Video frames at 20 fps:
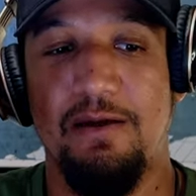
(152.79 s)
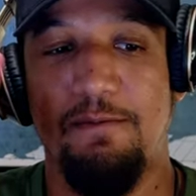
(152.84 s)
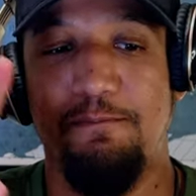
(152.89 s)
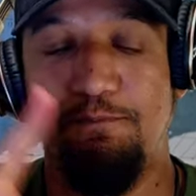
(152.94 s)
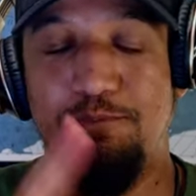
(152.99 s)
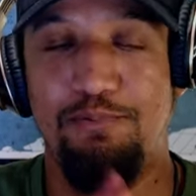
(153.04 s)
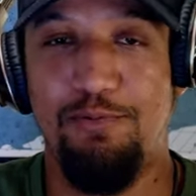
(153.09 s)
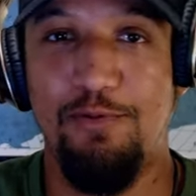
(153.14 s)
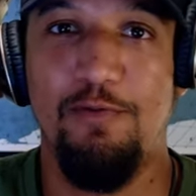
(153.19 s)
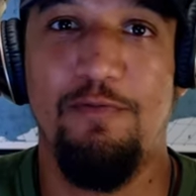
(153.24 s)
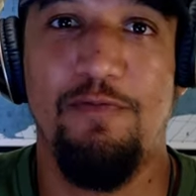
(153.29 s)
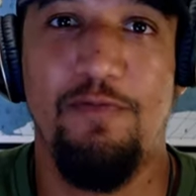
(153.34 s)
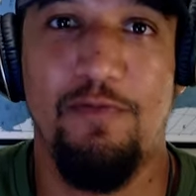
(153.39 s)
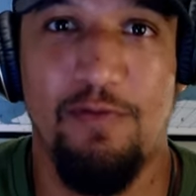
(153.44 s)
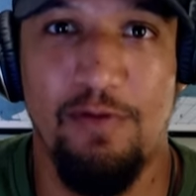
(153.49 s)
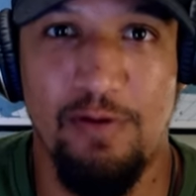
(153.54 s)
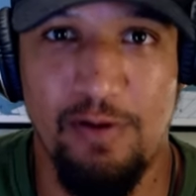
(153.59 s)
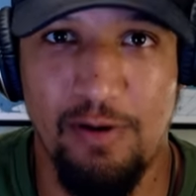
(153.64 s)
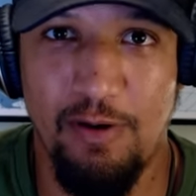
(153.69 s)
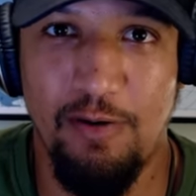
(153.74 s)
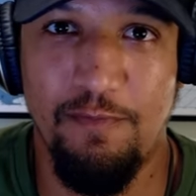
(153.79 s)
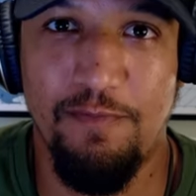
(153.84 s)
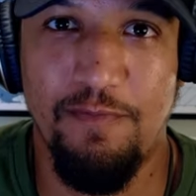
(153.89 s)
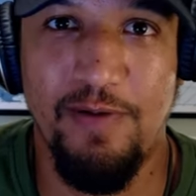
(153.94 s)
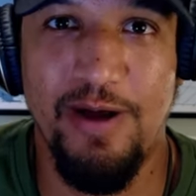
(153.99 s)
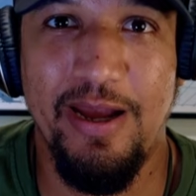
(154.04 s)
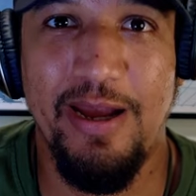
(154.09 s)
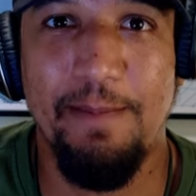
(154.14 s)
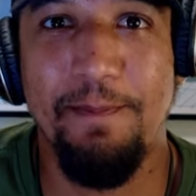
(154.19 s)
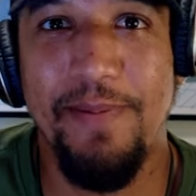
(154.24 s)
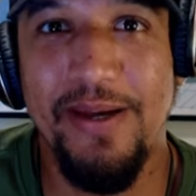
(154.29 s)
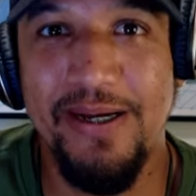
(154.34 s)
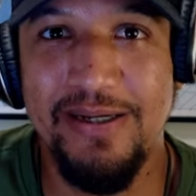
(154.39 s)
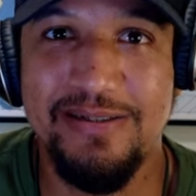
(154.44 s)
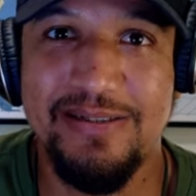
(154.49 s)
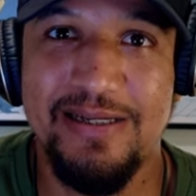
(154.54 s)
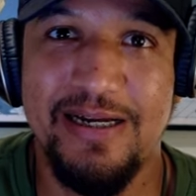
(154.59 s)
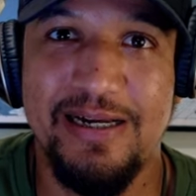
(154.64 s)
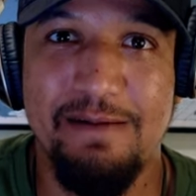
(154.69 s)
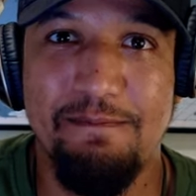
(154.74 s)
proof of bills
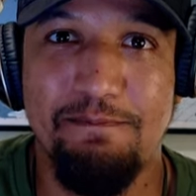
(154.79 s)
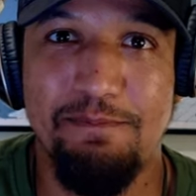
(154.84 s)
that I'm